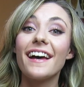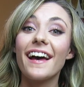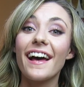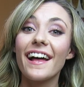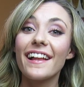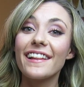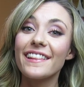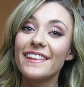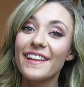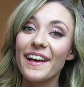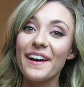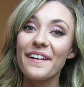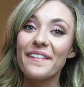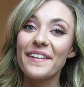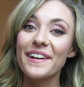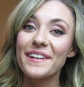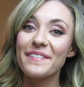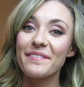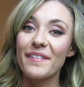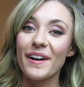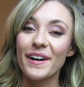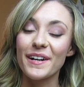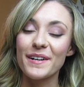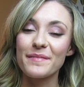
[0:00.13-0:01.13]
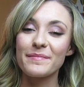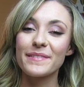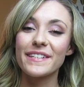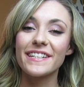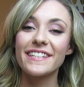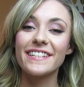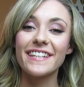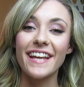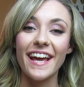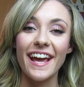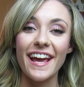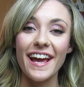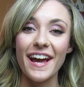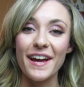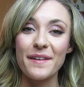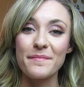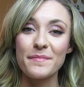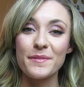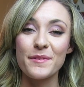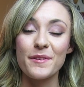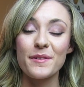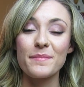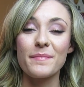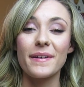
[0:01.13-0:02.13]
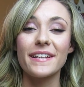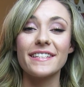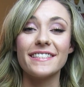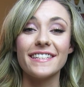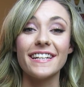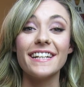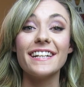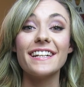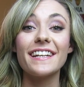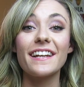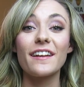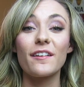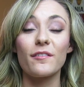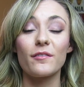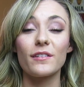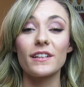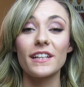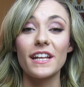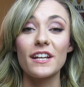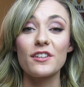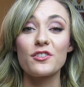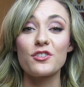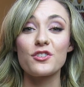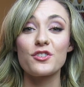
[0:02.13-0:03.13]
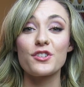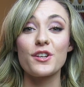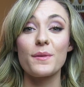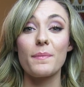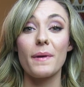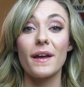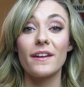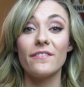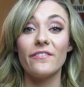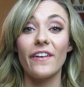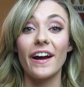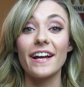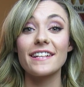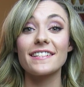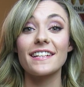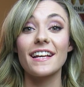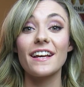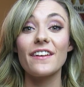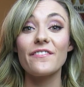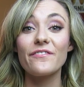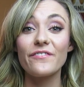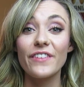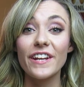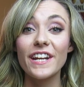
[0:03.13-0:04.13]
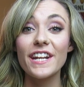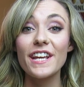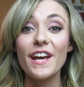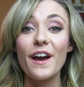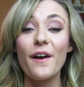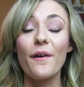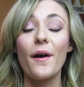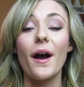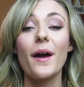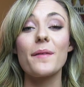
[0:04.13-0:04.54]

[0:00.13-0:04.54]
Hello and welcome. Today I'm doing my dating and relationship advice video.